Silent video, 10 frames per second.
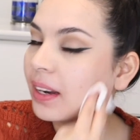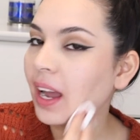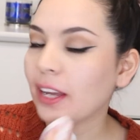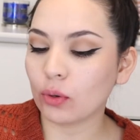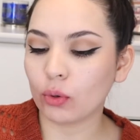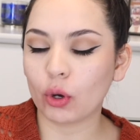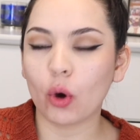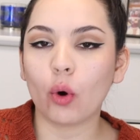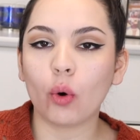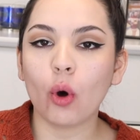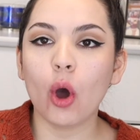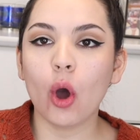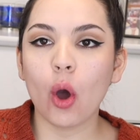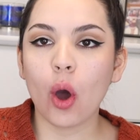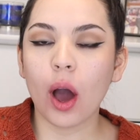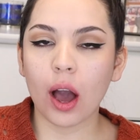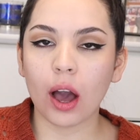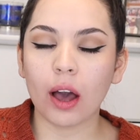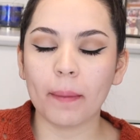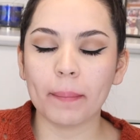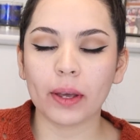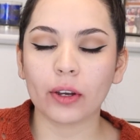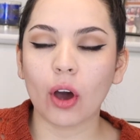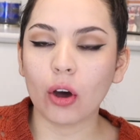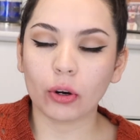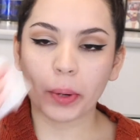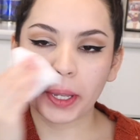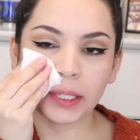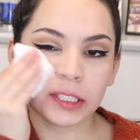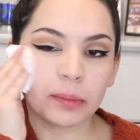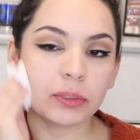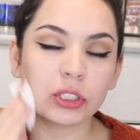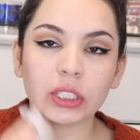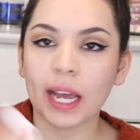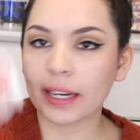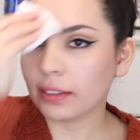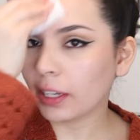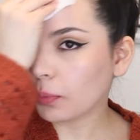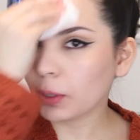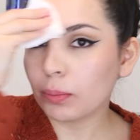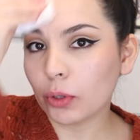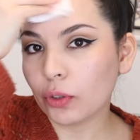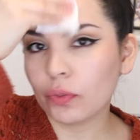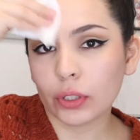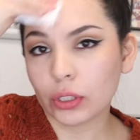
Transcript: I don't go all crazy, but just kind of like remove the